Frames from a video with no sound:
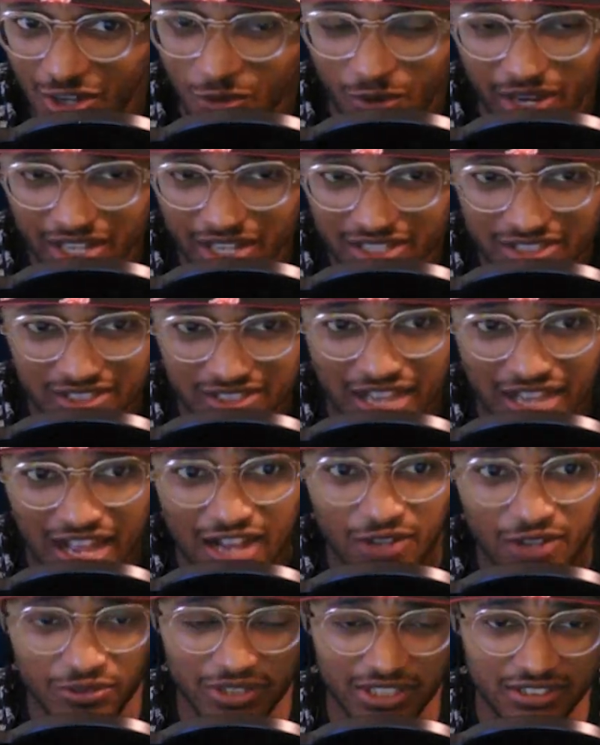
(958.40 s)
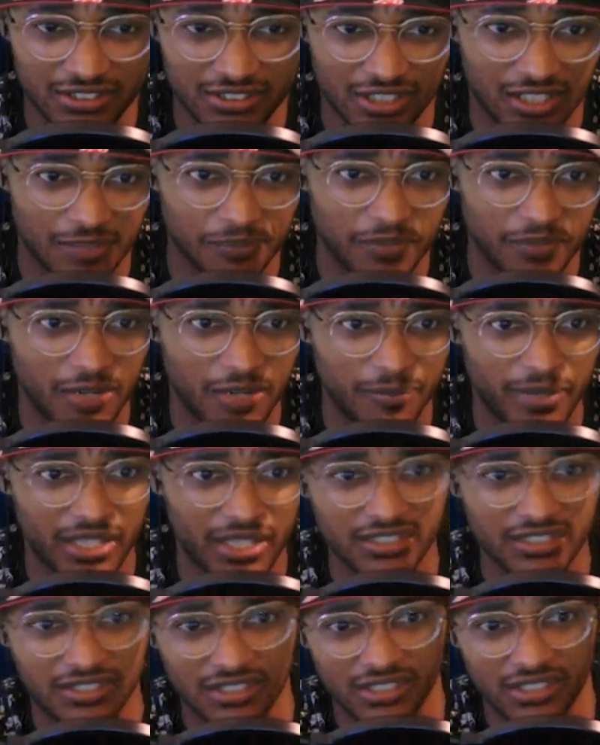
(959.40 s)
ways in how these
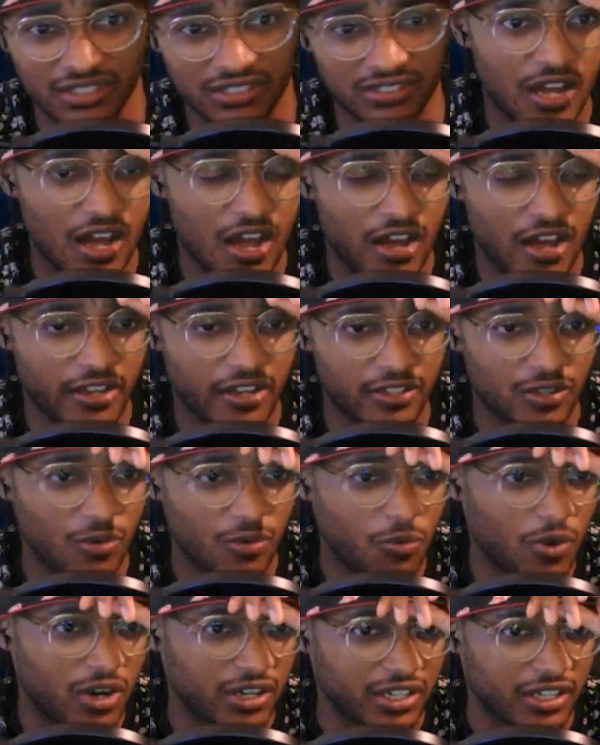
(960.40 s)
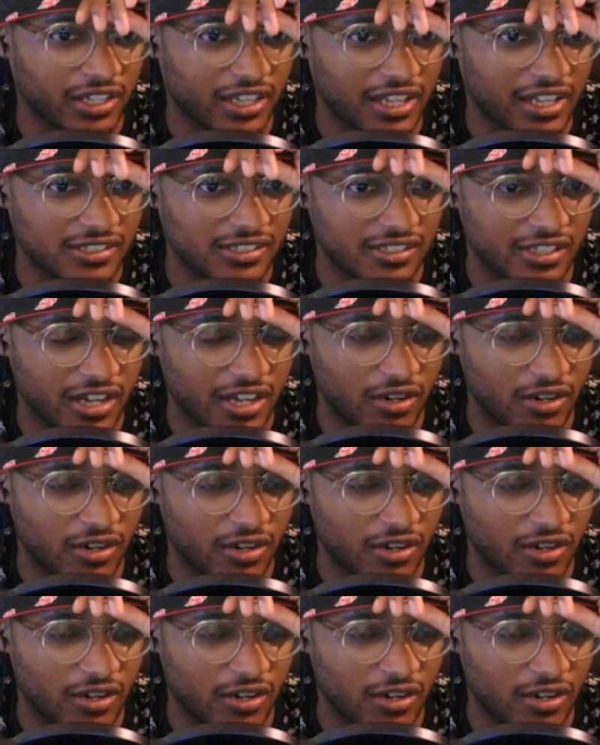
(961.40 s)
abilities are gonna work against their